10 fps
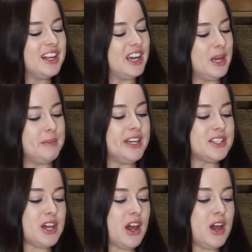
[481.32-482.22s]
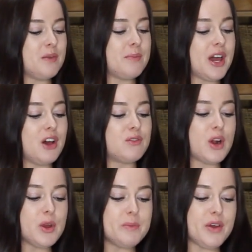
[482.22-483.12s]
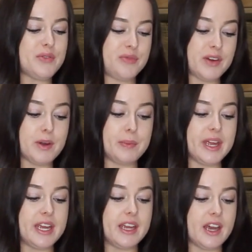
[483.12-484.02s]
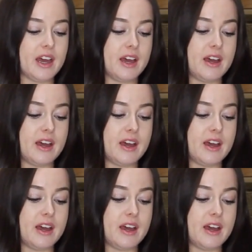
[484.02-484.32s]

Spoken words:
It's Aeomatherapy